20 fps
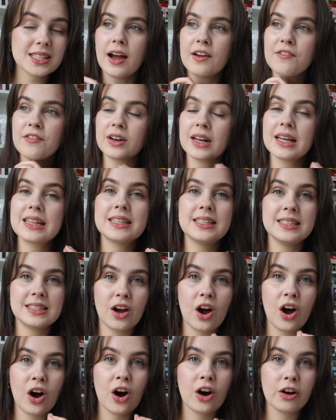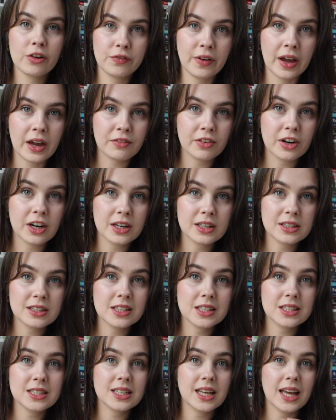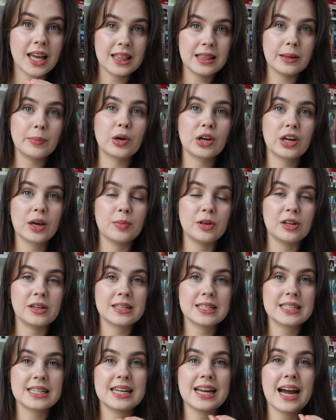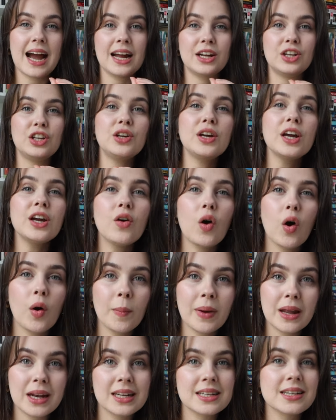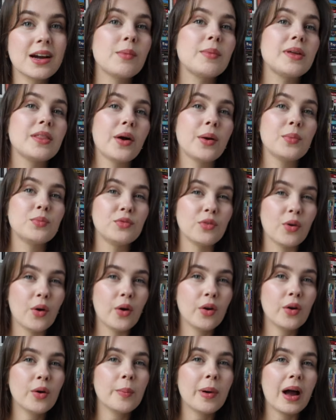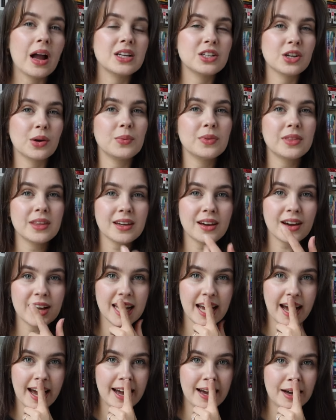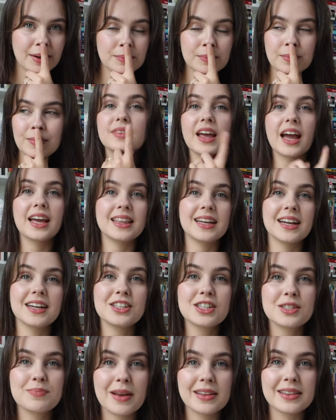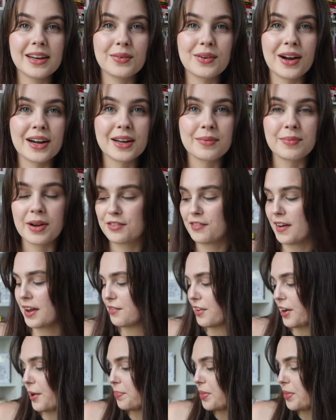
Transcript: I feel like these are favorites in the book community, and you can comment and tell me that I'm wrong, but I don't think I am. I think I just made that work in my favor.